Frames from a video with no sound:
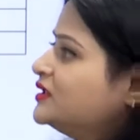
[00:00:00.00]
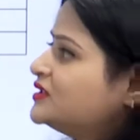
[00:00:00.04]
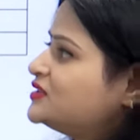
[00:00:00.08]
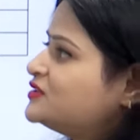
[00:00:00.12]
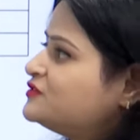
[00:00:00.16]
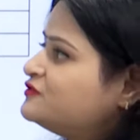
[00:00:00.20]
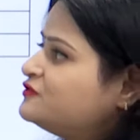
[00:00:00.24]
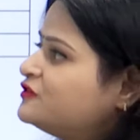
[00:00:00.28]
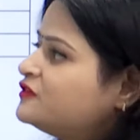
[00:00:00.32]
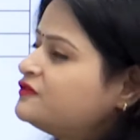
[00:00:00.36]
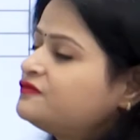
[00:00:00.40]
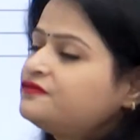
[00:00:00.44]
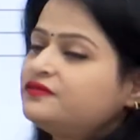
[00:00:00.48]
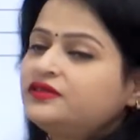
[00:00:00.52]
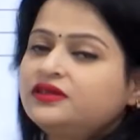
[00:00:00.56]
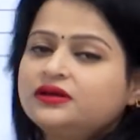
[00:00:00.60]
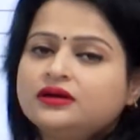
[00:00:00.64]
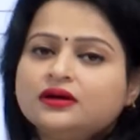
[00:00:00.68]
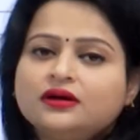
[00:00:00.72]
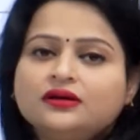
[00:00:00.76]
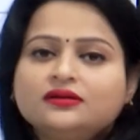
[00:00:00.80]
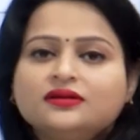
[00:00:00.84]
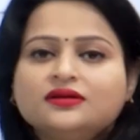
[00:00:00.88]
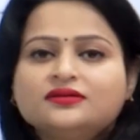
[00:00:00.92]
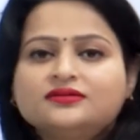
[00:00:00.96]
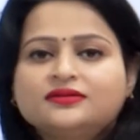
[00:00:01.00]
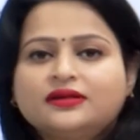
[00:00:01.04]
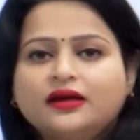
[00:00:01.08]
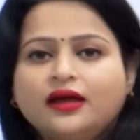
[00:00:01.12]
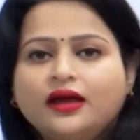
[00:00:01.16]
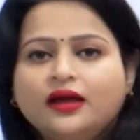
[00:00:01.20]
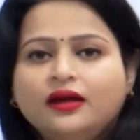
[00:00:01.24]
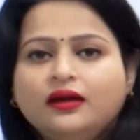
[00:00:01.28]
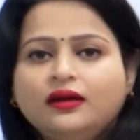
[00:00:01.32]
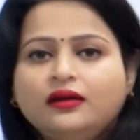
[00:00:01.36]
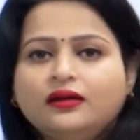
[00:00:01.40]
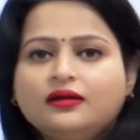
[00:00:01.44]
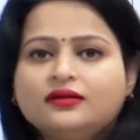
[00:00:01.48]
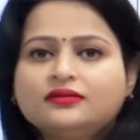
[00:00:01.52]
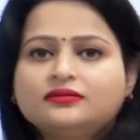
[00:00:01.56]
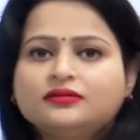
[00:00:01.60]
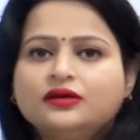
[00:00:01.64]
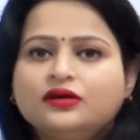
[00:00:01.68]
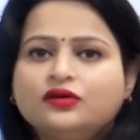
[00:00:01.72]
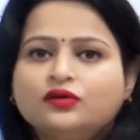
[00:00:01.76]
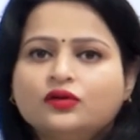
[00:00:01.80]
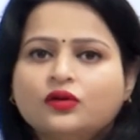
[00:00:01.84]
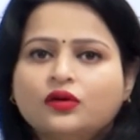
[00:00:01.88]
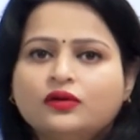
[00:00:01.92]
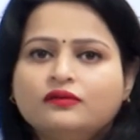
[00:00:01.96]
this fifth year the second year
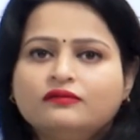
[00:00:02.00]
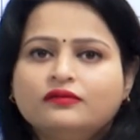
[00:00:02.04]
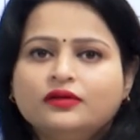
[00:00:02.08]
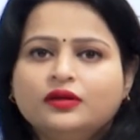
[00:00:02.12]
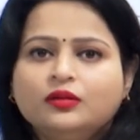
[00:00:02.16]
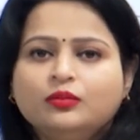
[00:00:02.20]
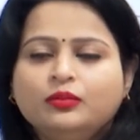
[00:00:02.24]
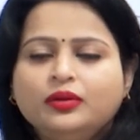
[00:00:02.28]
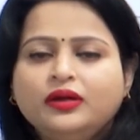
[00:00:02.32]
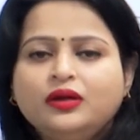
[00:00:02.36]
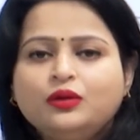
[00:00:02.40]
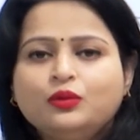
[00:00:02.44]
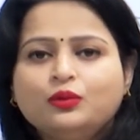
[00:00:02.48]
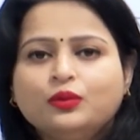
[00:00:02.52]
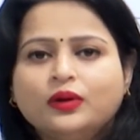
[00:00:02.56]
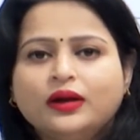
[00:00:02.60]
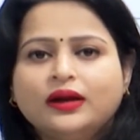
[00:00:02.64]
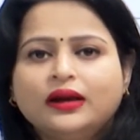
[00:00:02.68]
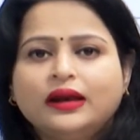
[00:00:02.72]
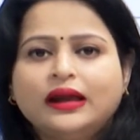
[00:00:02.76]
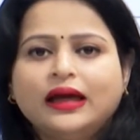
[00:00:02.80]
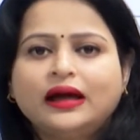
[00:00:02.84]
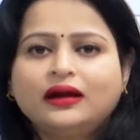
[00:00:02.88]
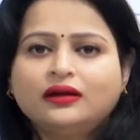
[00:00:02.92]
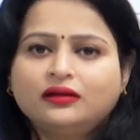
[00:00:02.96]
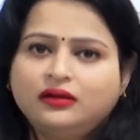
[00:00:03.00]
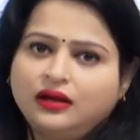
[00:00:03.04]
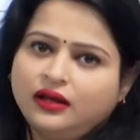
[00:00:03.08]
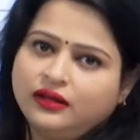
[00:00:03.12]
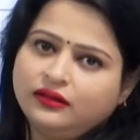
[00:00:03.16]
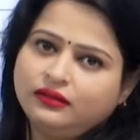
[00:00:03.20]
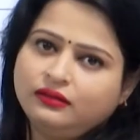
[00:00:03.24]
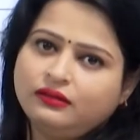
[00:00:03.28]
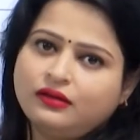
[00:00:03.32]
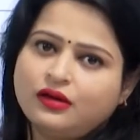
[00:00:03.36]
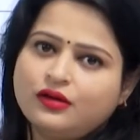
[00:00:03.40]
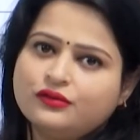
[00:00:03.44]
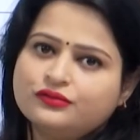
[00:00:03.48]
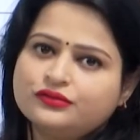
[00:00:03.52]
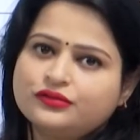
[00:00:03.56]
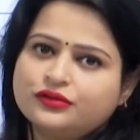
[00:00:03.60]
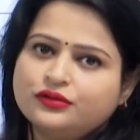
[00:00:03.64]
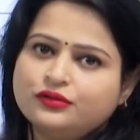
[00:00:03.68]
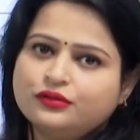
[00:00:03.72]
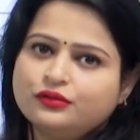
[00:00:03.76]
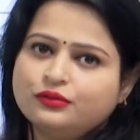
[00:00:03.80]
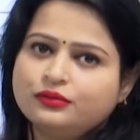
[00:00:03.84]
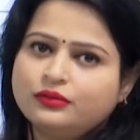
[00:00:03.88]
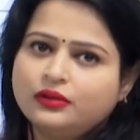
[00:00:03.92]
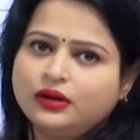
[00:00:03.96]
set on will be 1 lakh
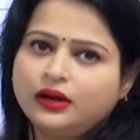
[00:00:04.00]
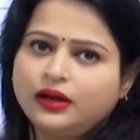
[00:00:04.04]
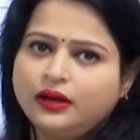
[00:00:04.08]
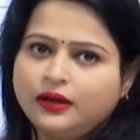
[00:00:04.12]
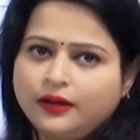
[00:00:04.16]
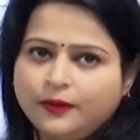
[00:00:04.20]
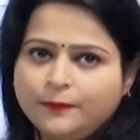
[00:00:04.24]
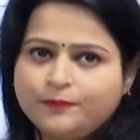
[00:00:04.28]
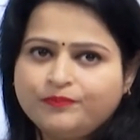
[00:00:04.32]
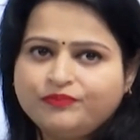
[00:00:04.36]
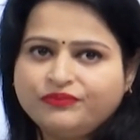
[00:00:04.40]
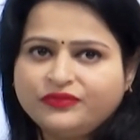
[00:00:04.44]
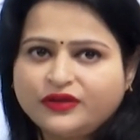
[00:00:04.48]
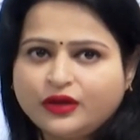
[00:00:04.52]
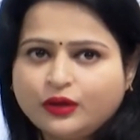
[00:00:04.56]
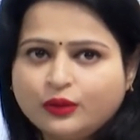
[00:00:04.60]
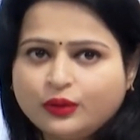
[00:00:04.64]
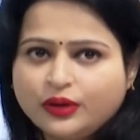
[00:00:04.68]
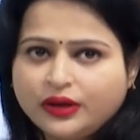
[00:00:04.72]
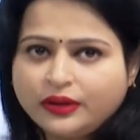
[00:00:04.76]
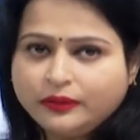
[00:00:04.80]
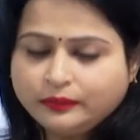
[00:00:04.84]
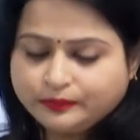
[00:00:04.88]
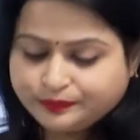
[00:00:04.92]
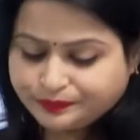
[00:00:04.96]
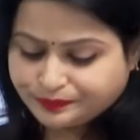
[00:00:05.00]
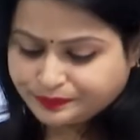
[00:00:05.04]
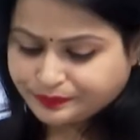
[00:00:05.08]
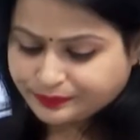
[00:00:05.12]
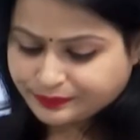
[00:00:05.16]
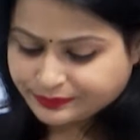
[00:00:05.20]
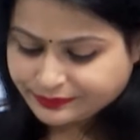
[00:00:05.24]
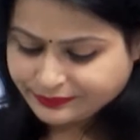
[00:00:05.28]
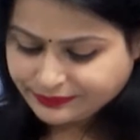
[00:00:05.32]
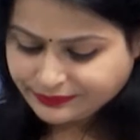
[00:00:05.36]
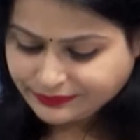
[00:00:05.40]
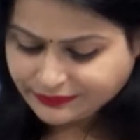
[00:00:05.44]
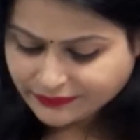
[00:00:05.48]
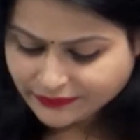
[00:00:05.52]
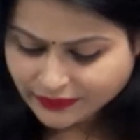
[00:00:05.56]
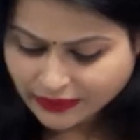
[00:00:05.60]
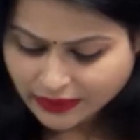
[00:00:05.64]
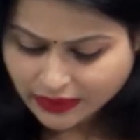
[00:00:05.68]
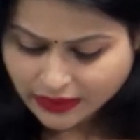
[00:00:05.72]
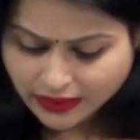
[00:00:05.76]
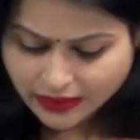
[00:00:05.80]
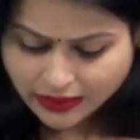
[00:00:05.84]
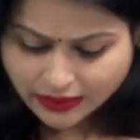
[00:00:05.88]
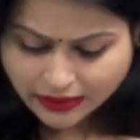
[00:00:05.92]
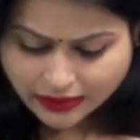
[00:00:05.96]
10,000 only. Okay.
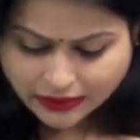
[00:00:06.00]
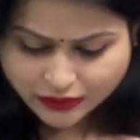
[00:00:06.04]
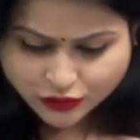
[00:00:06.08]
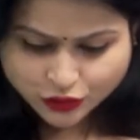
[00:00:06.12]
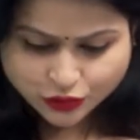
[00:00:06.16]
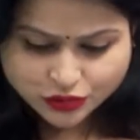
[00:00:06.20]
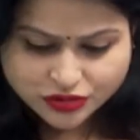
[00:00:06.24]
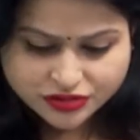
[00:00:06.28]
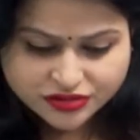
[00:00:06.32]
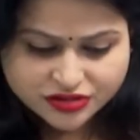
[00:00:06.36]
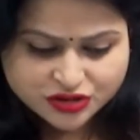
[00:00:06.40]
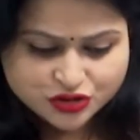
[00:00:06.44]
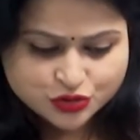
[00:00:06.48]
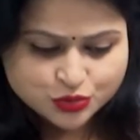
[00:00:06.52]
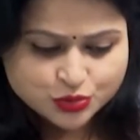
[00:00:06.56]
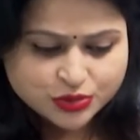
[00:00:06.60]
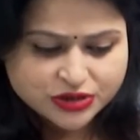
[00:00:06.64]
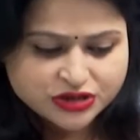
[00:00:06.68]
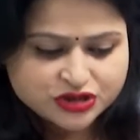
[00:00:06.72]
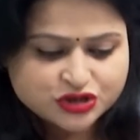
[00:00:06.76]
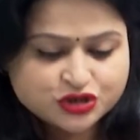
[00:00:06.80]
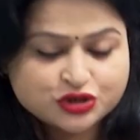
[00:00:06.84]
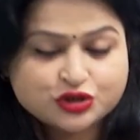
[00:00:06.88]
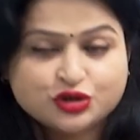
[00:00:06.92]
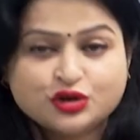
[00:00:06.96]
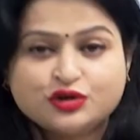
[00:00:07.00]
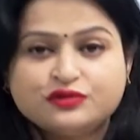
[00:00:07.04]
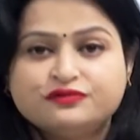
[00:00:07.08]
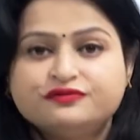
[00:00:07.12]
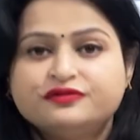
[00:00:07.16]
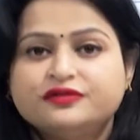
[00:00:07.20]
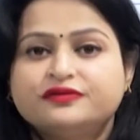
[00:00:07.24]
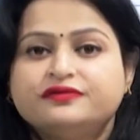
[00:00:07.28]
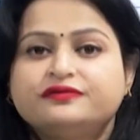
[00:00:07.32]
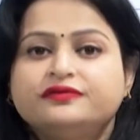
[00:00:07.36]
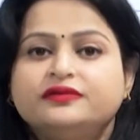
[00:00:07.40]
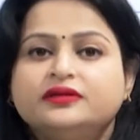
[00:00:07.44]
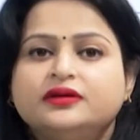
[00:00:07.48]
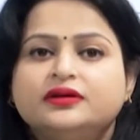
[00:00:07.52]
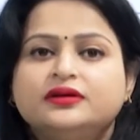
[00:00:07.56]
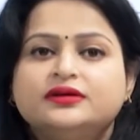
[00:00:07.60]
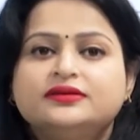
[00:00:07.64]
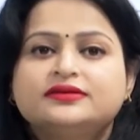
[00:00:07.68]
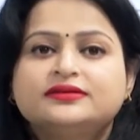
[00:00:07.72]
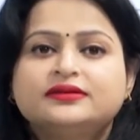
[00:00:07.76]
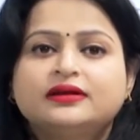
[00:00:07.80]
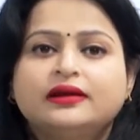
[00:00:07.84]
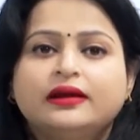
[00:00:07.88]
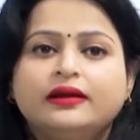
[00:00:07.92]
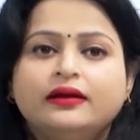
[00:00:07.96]
So, the situation of fifth year
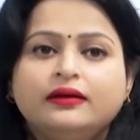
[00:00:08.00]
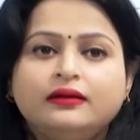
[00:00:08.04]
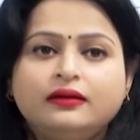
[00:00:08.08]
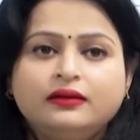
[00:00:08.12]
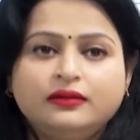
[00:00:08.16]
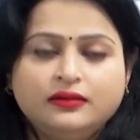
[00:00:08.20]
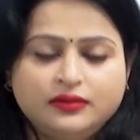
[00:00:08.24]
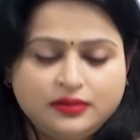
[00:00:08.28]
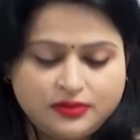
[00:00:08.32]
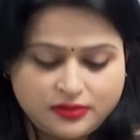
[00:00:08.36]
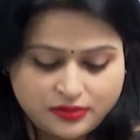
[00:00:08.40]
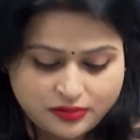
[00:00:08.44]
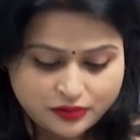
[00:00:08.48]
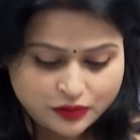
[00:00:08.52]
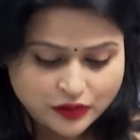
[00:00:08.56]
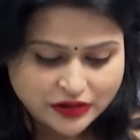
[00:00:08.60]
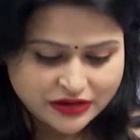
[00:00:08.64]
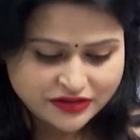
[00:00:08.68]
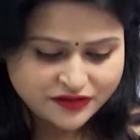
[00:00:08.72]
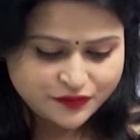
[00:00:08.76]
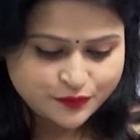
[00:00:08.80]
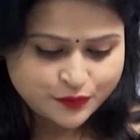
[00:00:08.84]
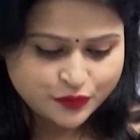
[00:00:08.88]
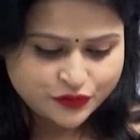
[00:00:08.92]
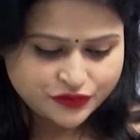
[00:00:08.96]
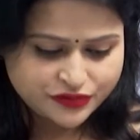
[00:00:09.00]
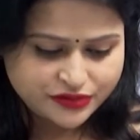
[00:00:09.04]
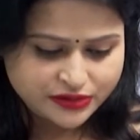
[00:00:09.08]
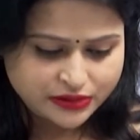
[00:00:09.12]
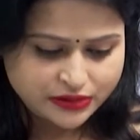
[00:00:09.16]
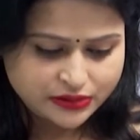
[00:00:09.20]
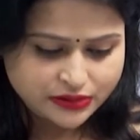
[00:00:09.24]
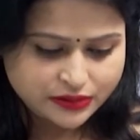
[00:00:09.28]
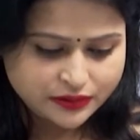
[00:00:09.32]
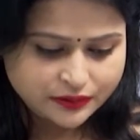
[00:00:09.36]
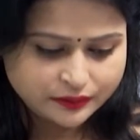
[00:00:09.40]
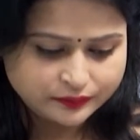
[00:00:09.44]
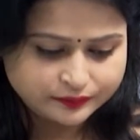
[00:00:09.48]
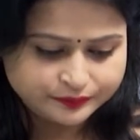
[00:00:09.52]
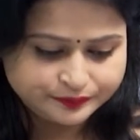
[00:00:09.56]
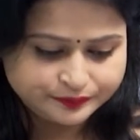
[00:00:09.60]
is clear. So, let us proceed.